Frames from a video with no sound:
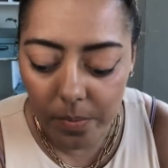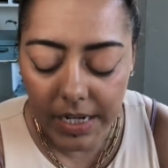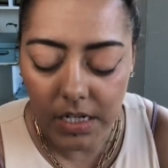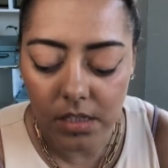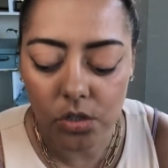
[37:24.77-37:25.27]

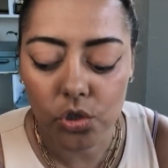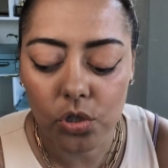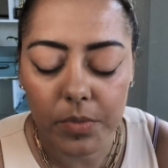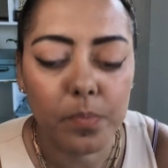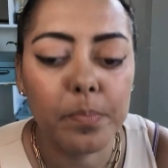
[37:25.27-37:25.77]
many there's so
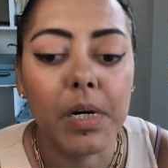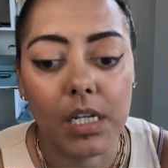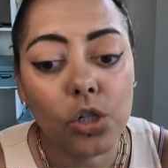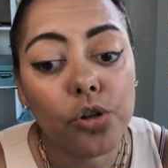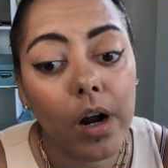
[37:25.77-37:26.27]
much
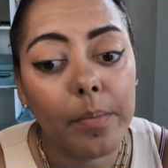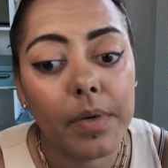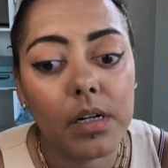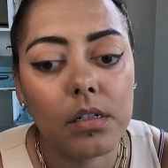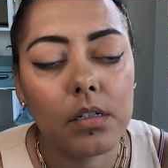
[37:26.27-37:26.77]
money
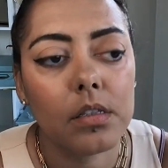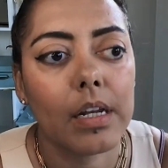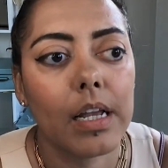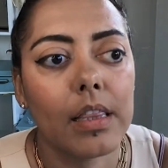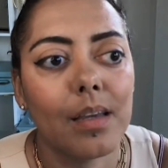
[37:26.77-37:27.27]
trauma
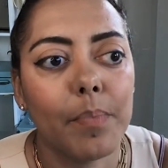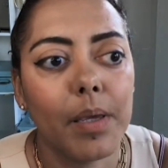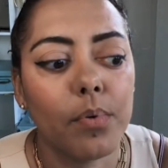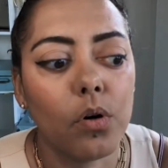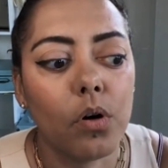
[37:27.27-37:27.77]
that i think
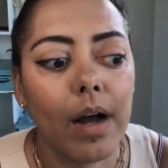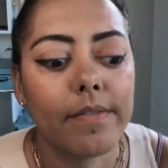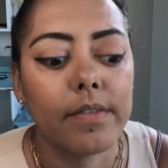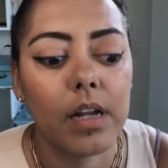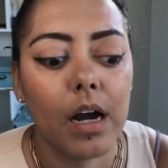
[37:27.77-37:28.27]
people have
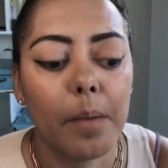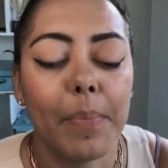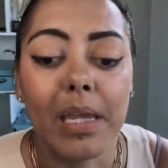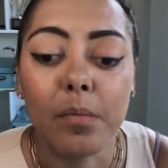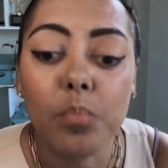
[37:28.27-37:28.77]
not
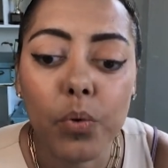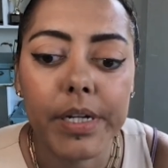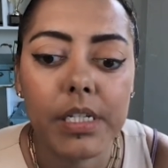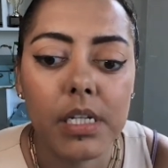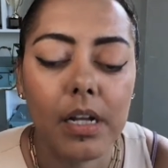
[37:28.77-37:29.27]

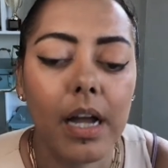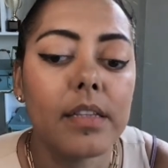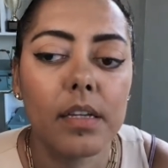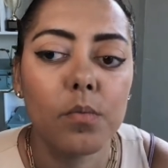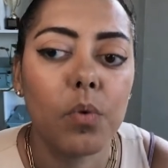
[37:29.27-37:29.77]
pinpointed i
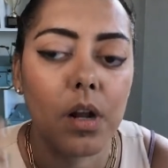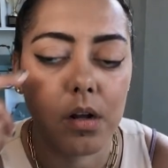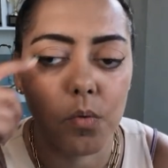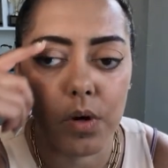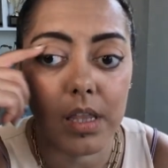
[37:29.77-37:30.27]
did one,
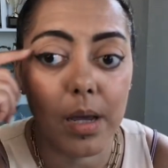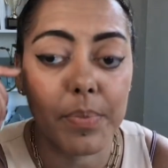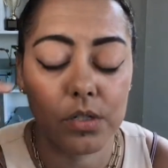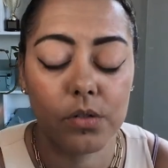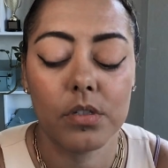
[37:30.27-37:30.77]
uh, one of the
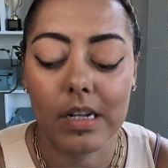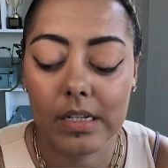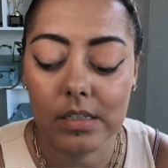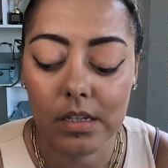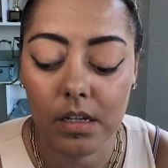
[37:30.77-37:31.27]
episodes that i
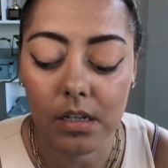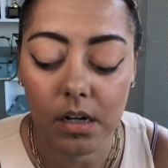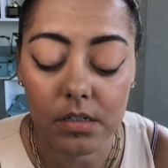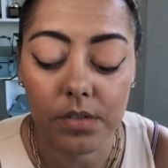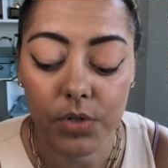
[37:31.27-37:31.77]
did
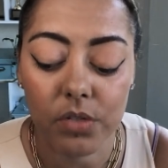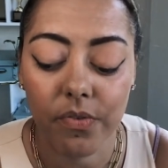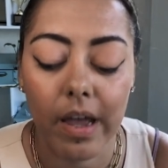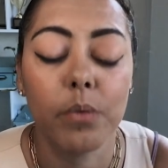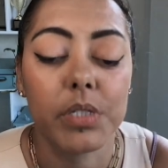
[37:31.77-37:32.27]
on
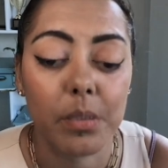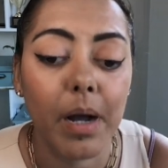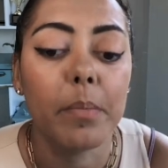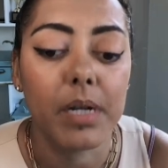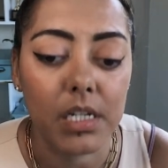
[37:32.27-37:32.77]
diversifying was
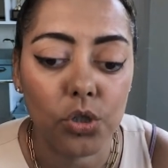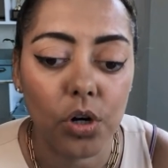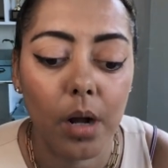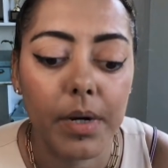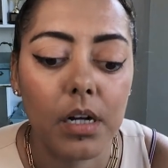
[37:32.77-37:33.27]
about money
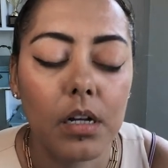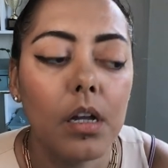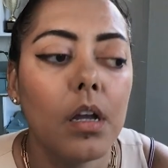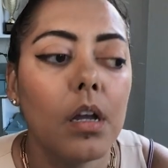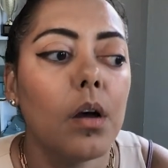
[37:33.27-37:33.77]
trauma
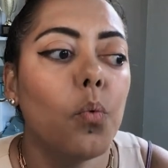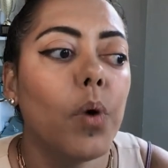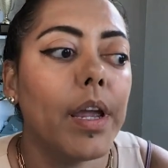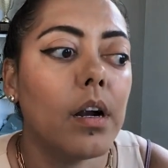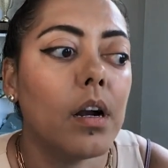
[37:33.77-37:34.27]

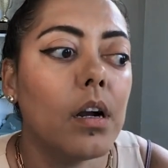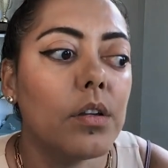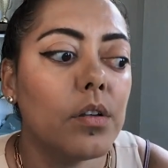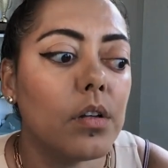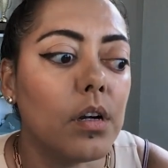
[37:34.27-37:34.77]
where
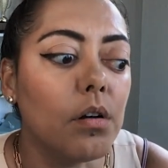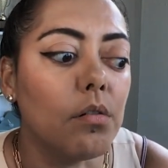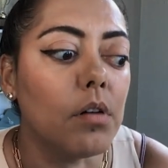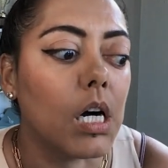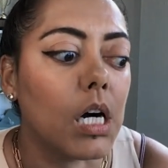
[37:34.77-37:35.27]
you
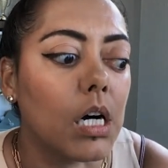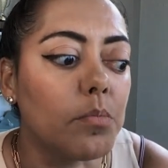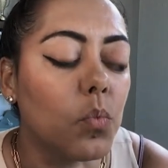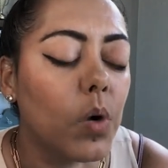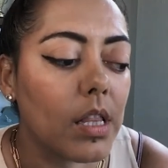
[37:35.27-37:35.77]
know
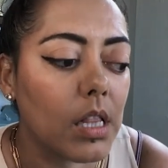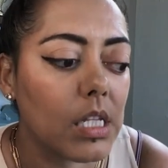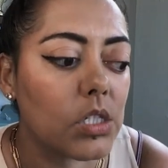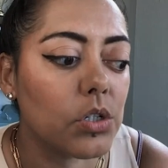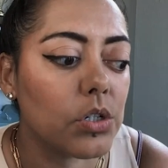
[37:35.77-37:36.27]
um, one of the
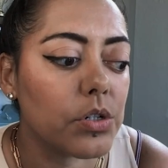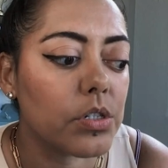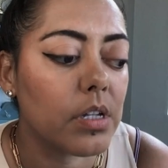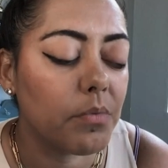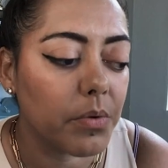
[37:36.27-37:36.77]
listeners
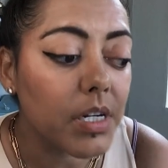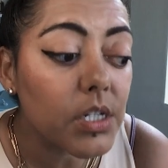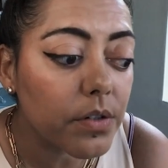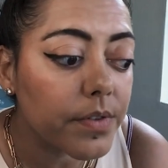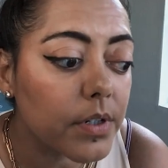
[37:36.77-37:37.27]
that we were
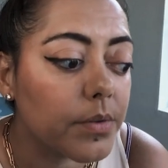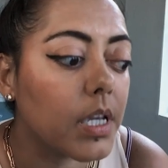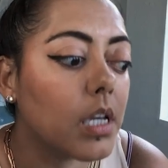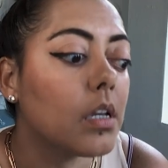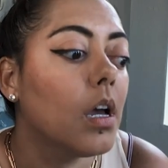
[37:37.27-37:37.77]

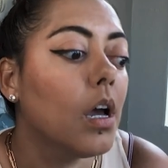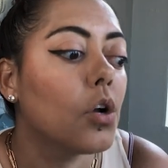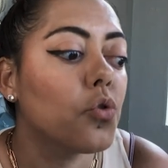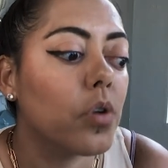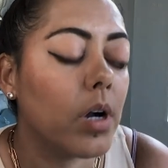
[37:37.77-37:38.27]
interviewing
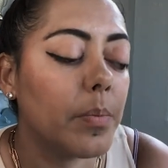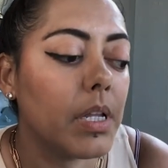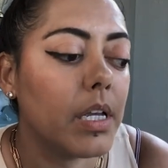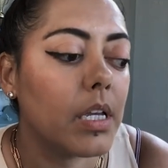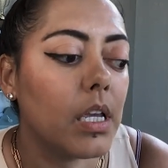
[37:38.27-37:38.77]
grew up
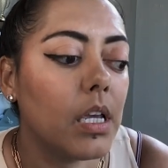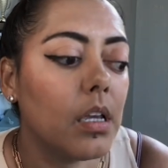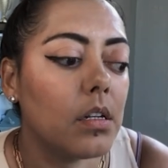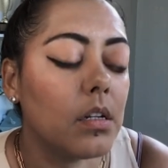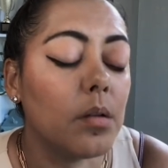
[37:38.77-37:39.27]
like
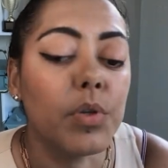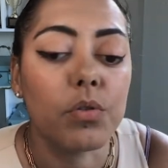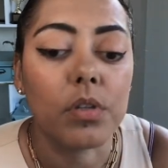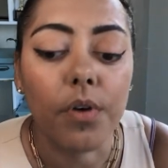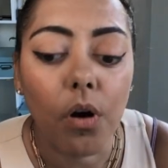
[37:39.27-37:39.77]
in an
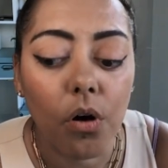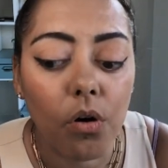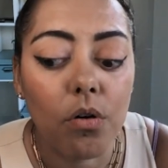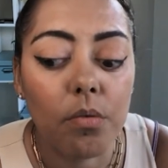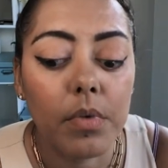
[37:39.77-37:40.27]
abusive
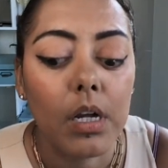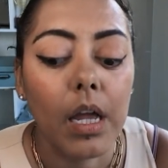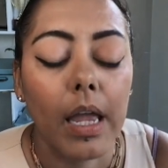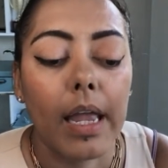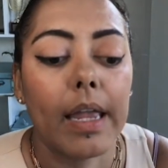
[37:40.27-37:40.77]
home
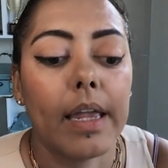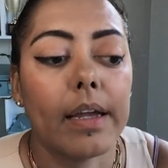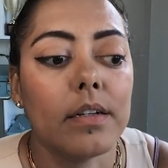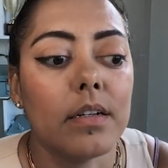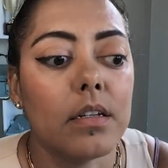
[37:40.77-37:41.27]

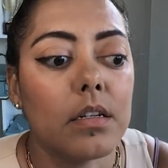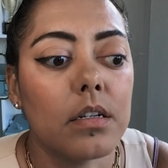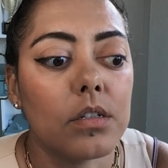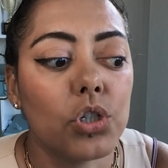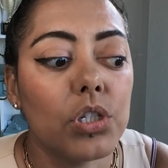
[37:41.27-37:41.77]
and
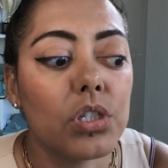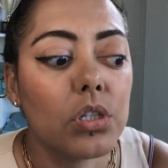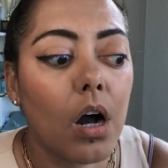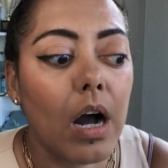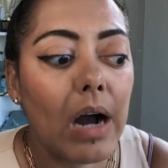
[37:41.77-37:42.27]
she
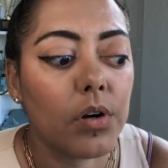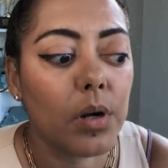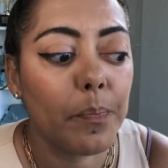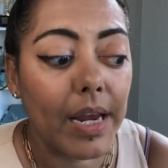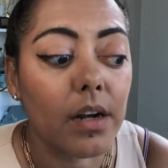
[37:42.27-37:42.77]
saw how her
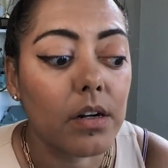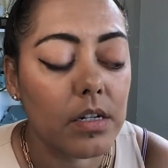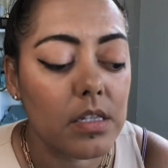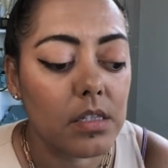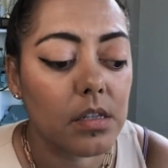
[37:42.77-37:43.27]

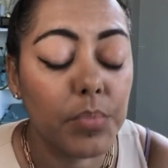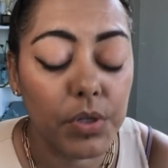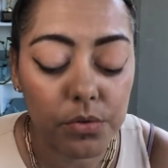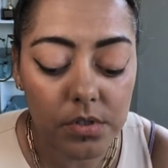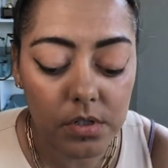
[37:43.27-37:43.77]
parents
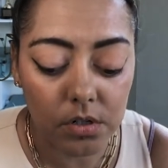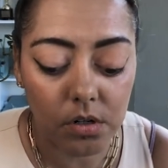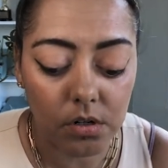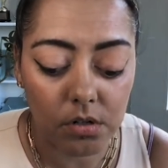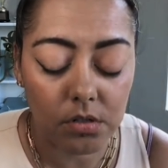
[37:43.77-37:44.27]
abused
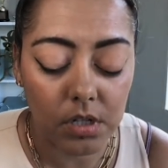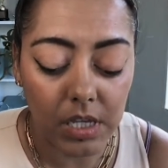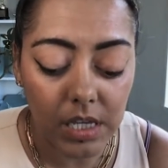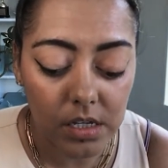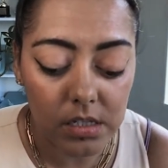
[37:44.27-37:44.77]
her the
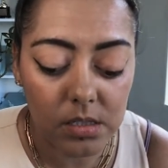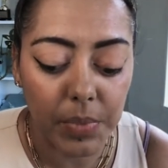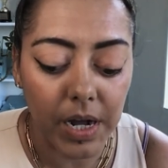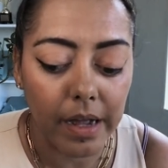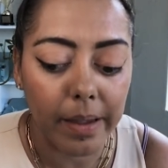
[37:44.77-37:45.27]
kids
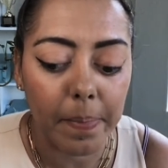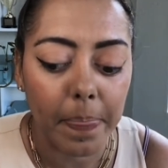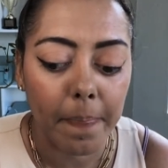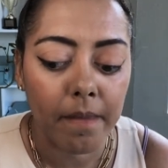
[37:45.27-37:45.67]
by